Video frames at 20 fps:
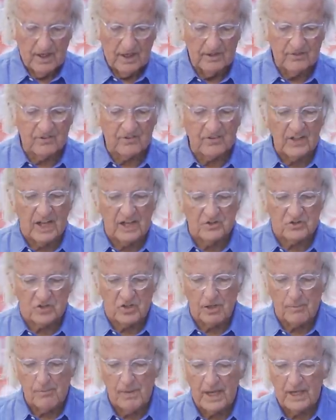Instead,
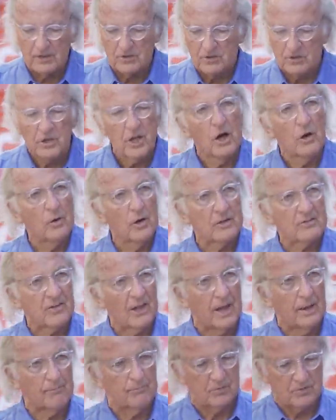she made no
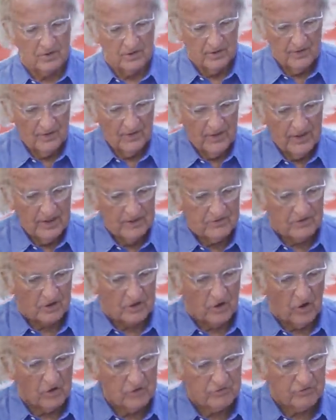attempt
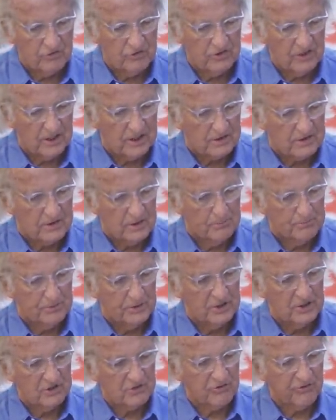to contradict the
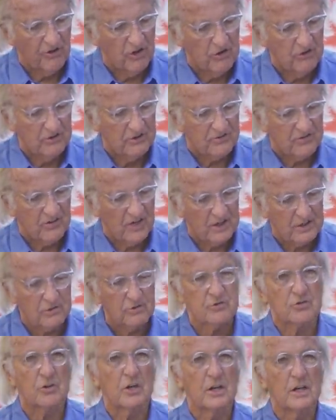British Foreign
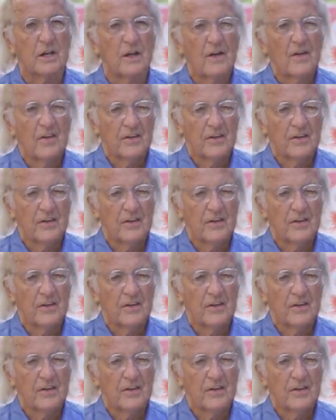Secretary,